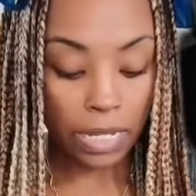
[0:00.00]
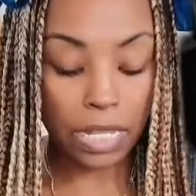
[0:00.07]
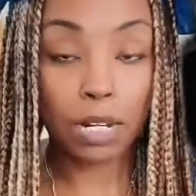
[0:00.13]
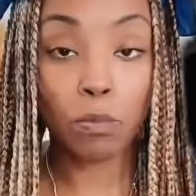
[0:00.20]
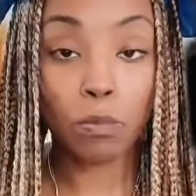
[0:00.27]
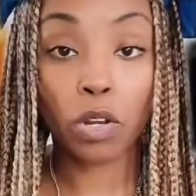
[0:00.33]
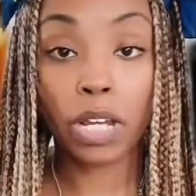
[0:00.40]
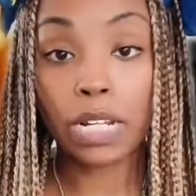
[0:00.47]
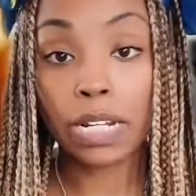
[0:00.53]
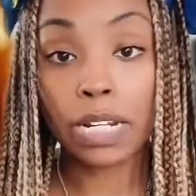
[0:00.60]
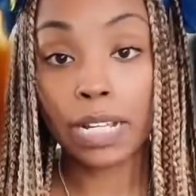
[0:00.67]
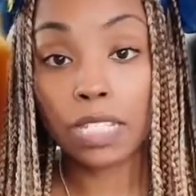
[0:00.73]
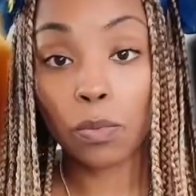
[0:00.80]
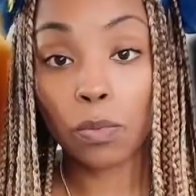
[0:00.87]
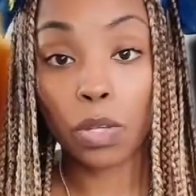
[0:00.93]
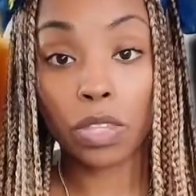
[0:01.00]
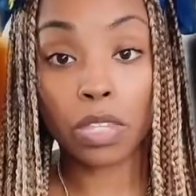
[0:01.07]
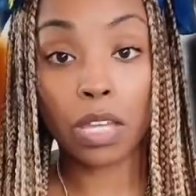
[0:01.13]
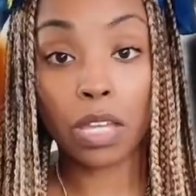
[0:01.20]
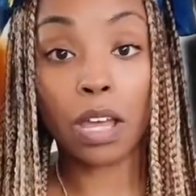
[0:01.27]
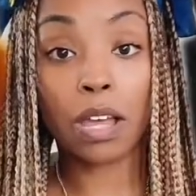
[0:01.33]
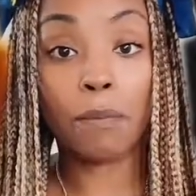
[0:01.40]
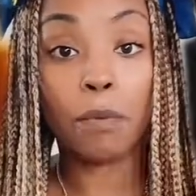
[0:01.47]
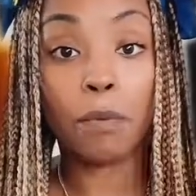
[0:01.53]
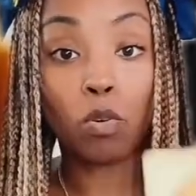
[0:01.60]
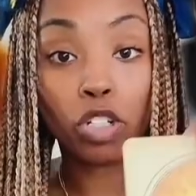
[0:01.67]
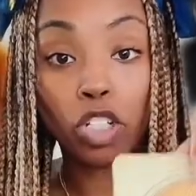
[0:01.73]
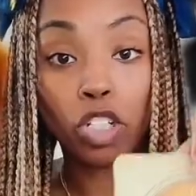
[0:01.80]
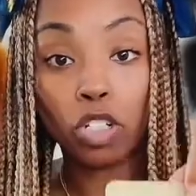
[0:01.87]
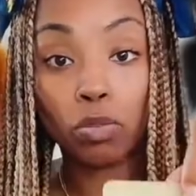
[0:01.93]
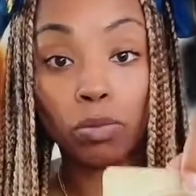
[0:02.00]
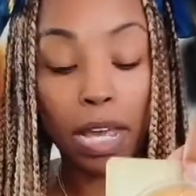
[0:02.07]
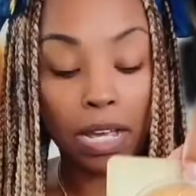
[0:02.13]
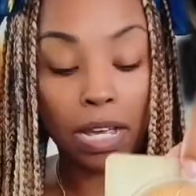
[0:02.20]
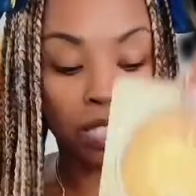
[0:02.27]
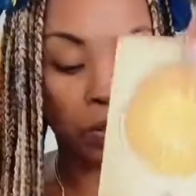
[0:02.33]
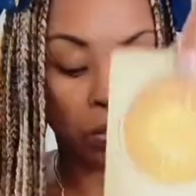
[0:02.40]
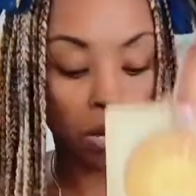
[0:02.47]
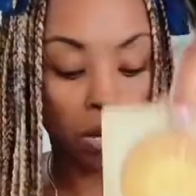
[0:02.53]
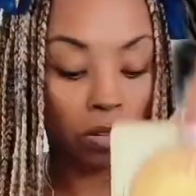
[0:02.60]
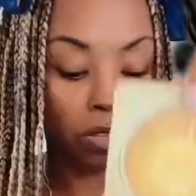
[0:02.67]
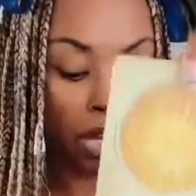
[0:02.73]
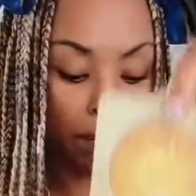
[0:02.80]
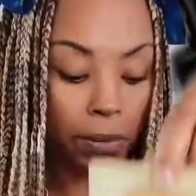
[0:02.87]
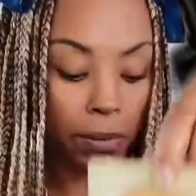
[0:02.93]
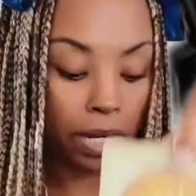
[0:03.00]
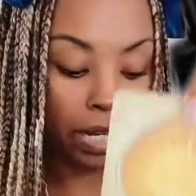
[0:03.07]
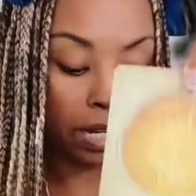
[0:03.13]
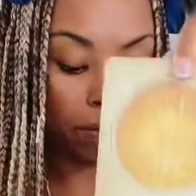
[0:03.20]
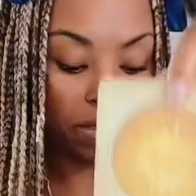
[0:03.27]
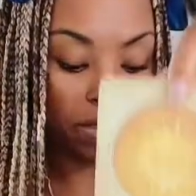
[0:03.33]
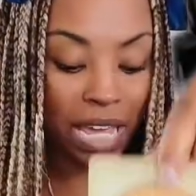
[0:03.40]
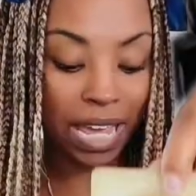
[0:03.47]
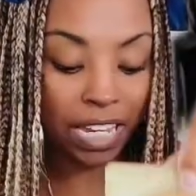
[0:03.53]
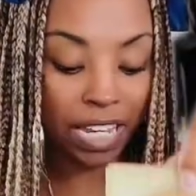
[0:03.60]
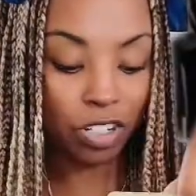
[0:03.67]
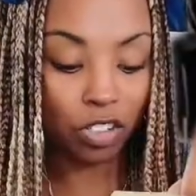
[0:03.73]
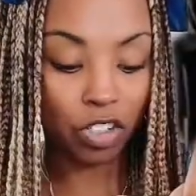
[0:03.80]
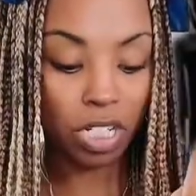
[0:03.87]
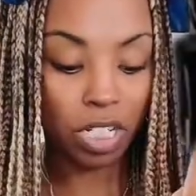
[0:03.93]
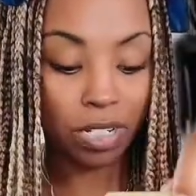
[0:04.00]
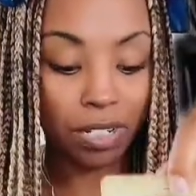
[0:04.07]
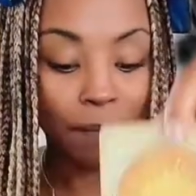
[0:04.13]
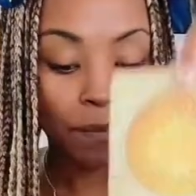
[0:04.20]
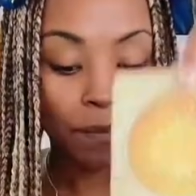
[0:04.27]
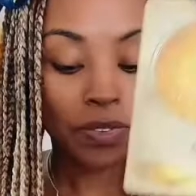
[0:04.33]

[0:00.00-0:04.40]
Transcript: getting more connected with Oshun as well. I'm picking up that energy.